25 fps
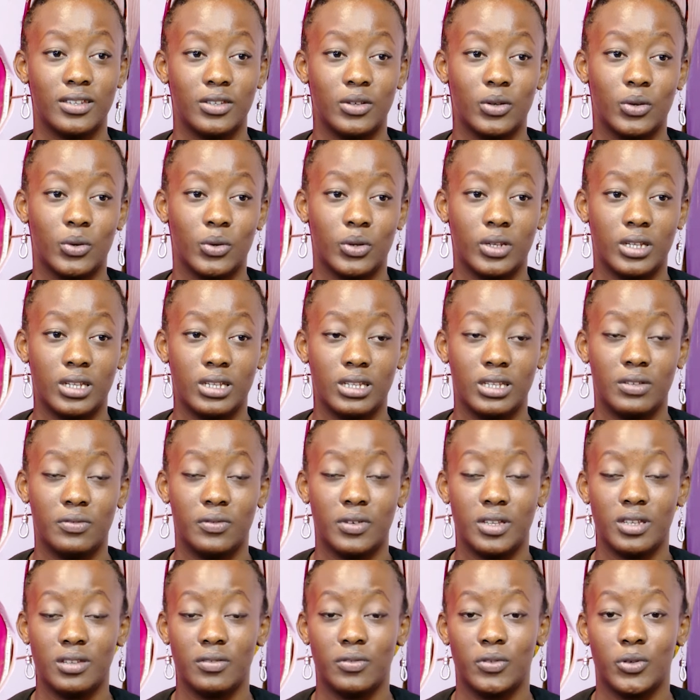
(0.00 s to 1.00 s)
you couldn't
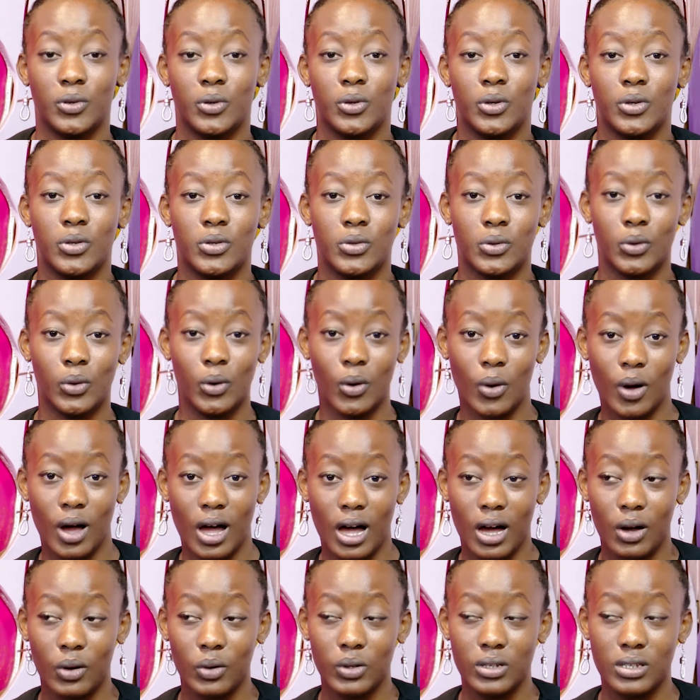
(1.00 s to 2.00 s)
even if you're going to go
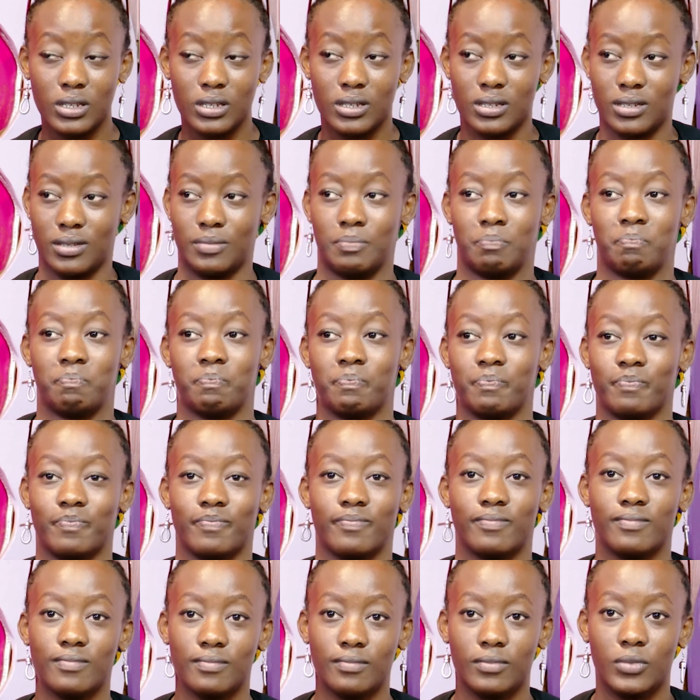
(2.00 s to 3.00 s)
out
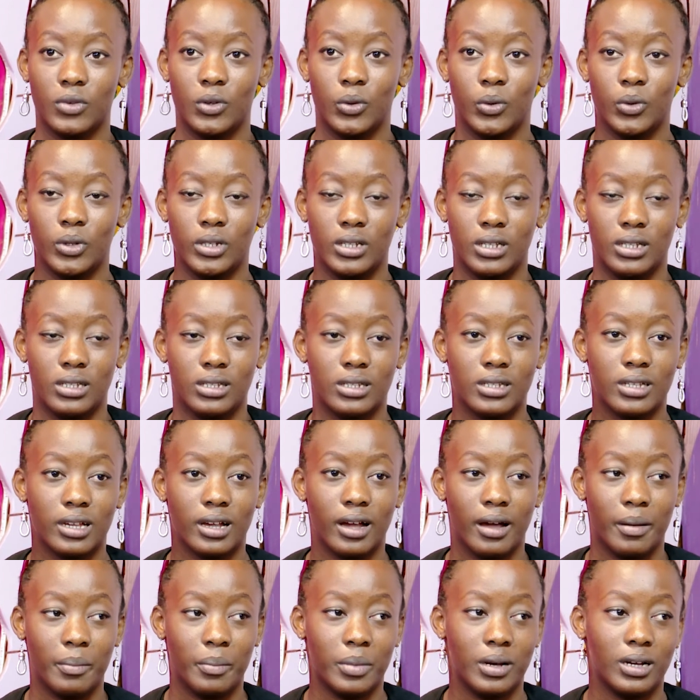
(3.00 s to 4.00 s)
you wouldn't
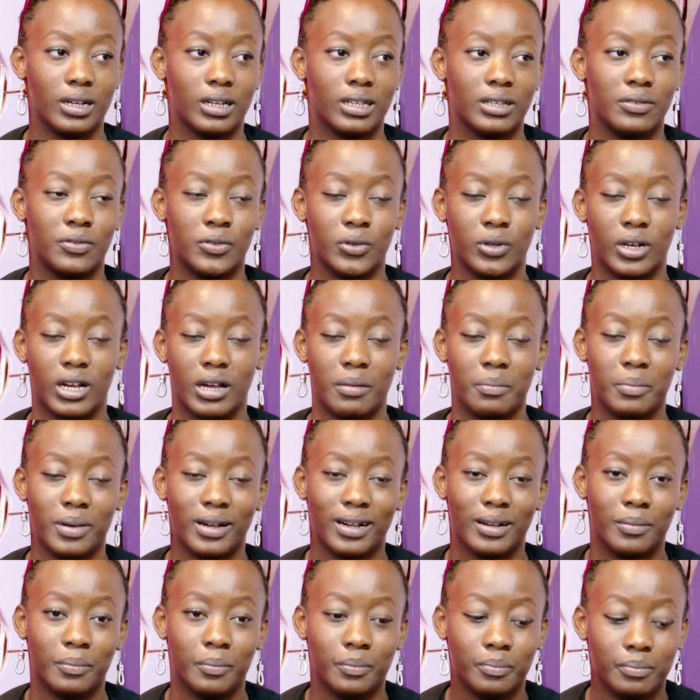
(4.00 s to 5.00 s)
come back. If you come back